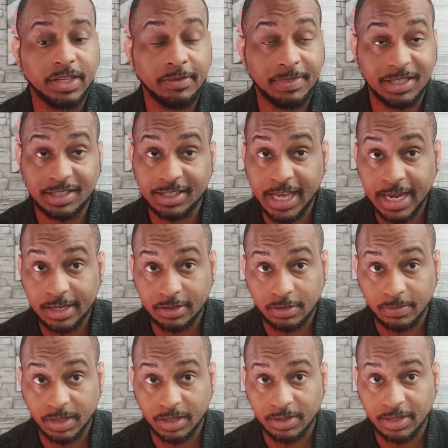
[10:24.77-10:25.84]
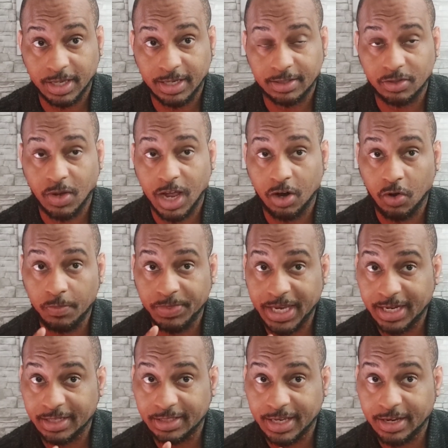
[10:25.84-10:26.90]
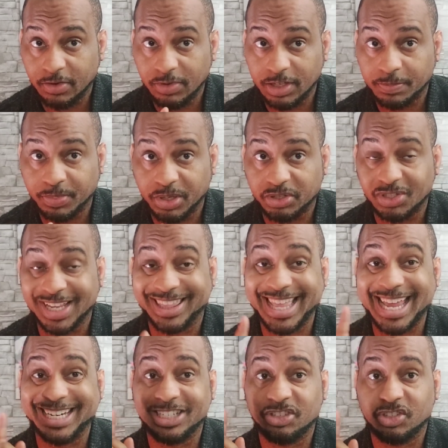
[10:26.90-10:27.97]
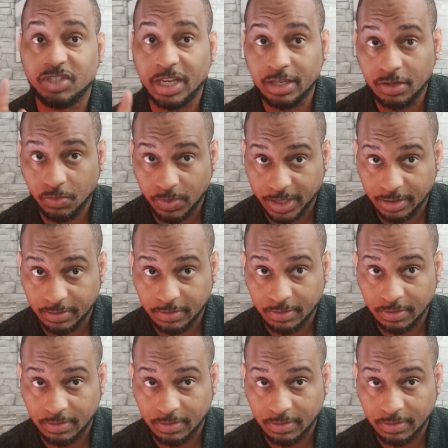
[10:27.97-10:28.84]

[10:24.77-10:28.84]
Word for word: They've been saying some good things. So I hope they continue this push and that is genuine